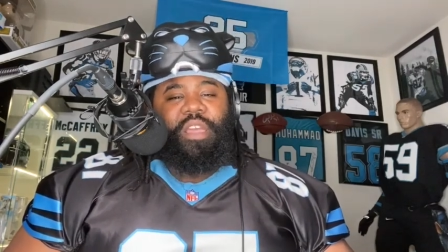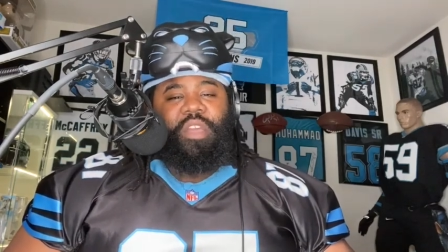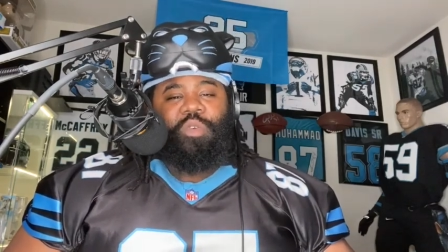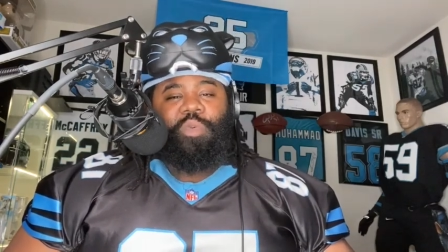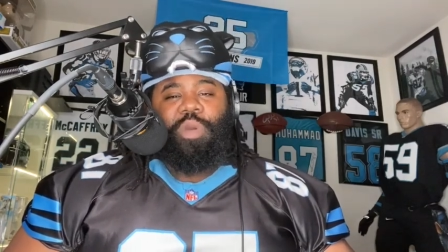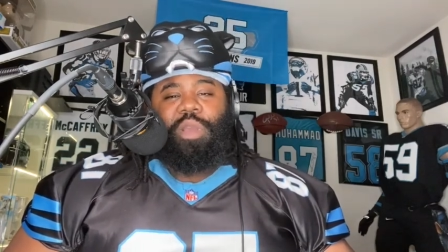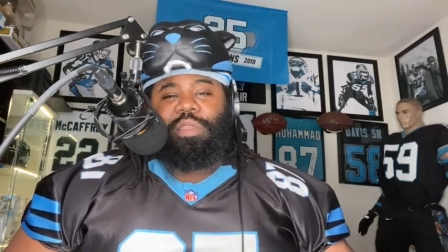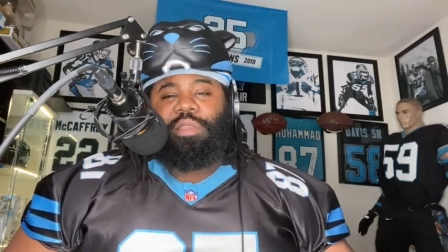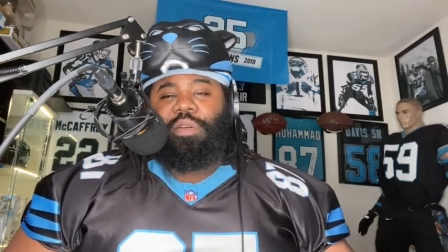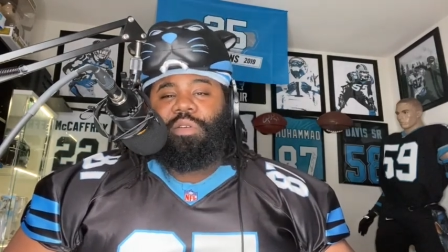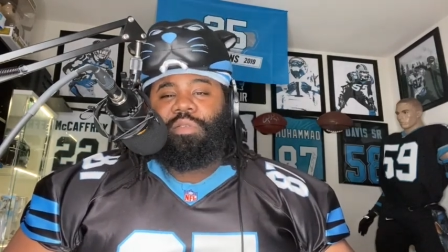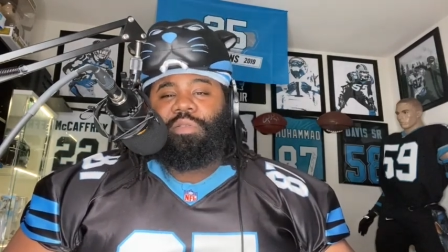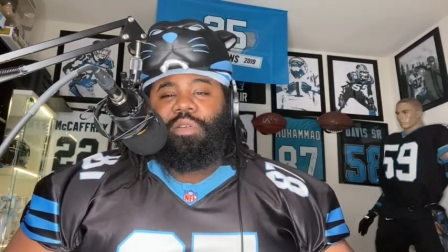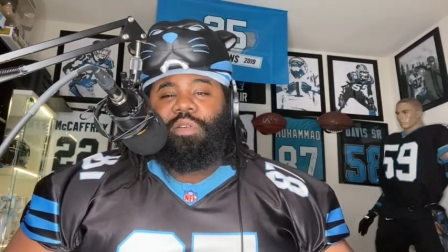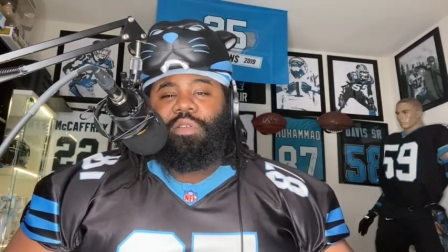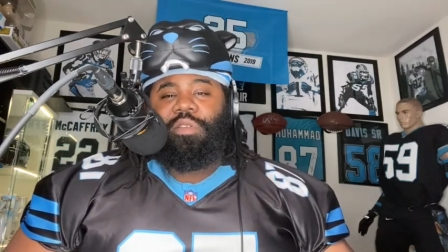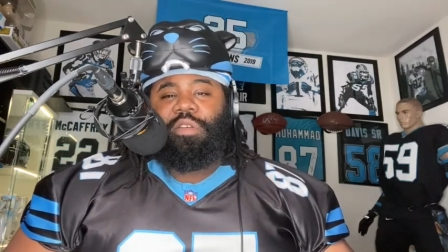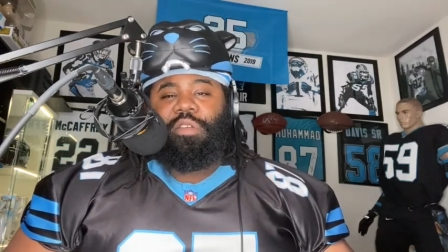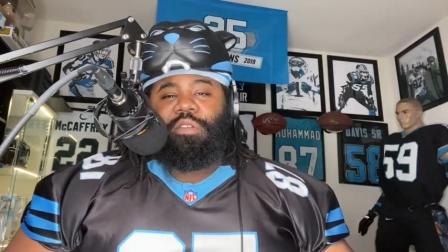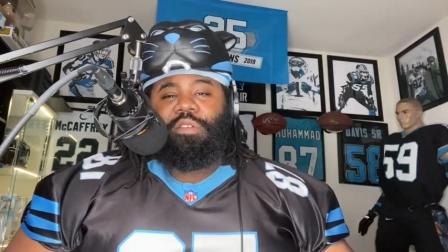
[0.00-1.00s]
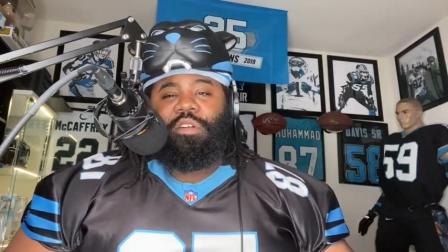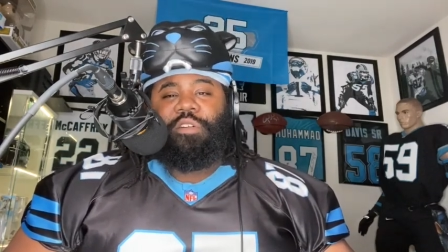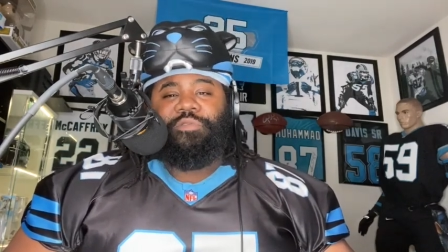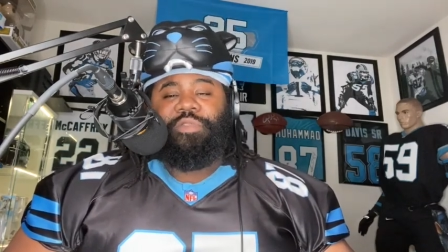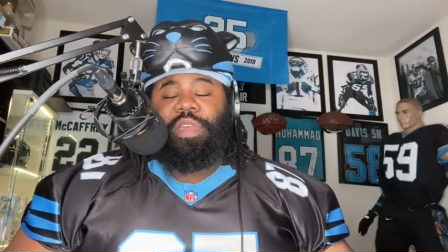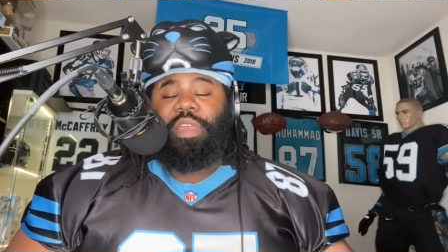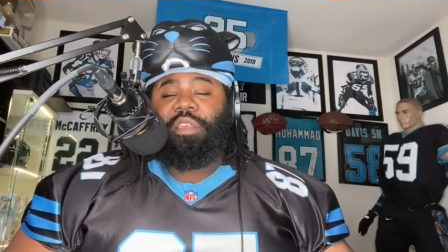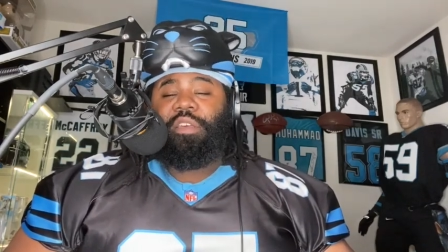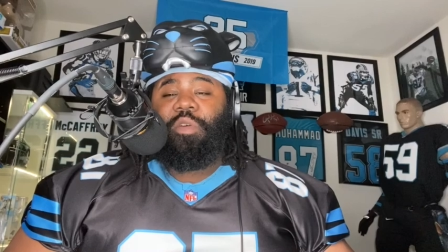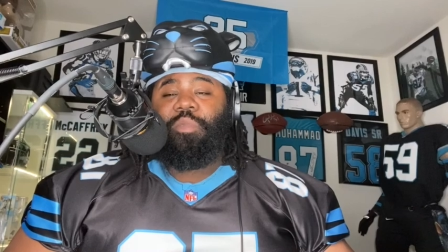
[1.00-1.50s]
Russell Okung, you don't know if
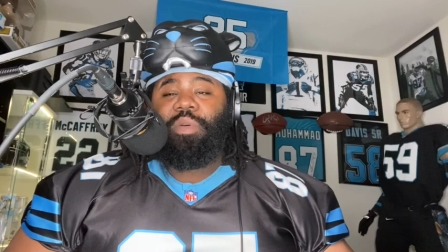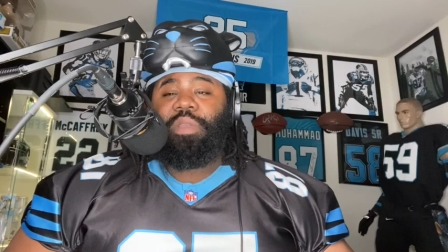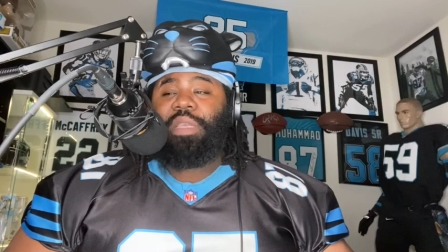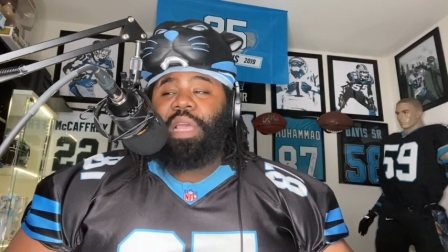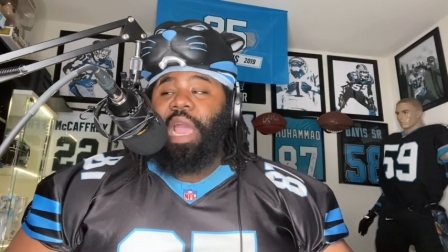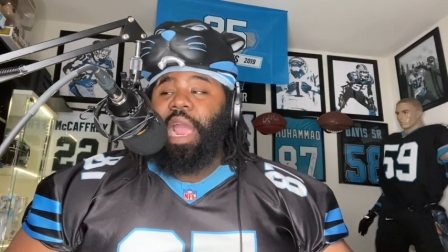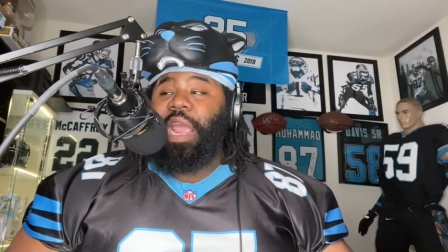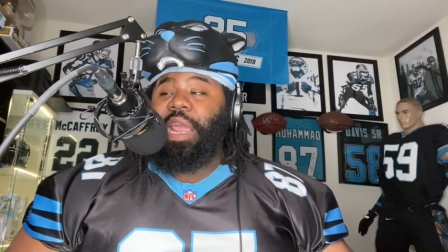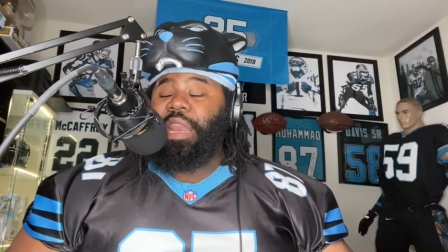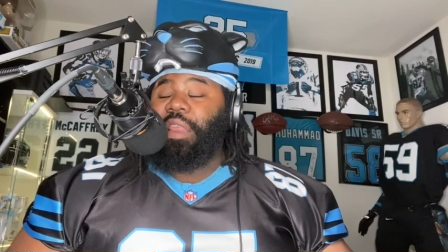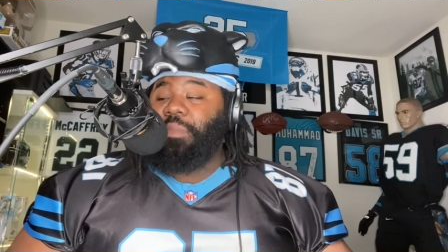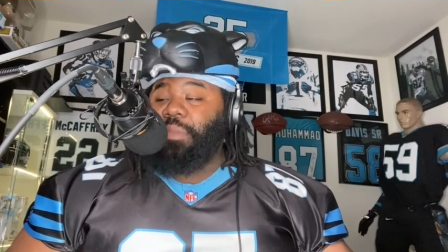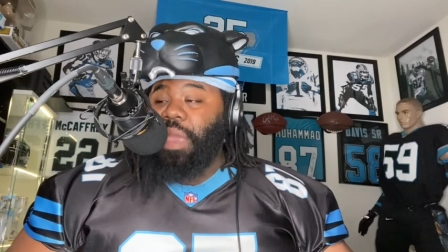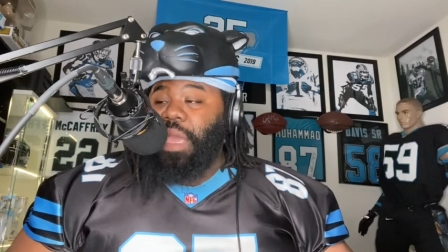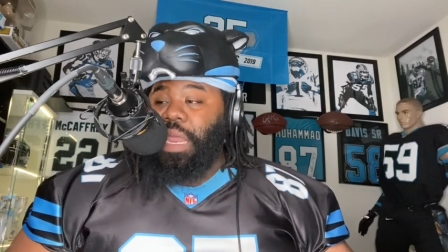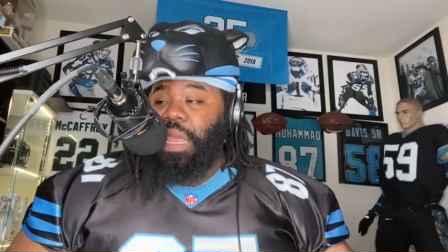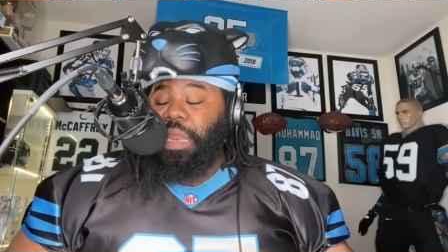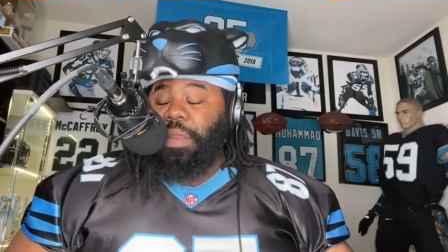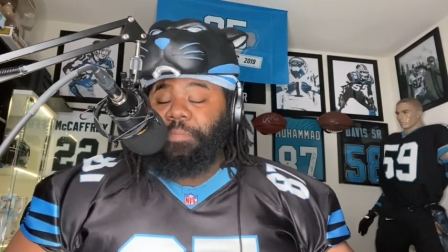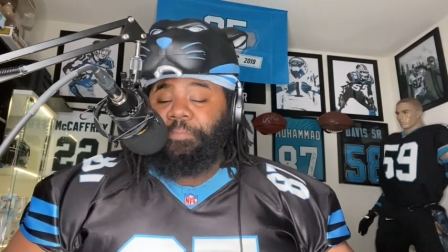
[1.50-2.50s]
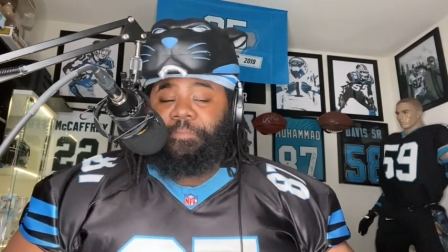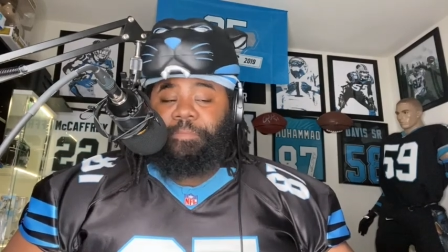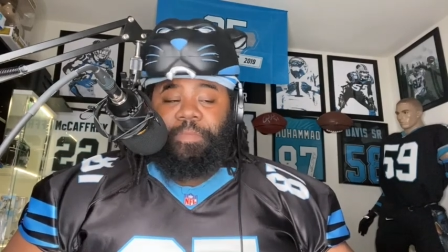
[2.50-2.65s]
he's going to retire any minute.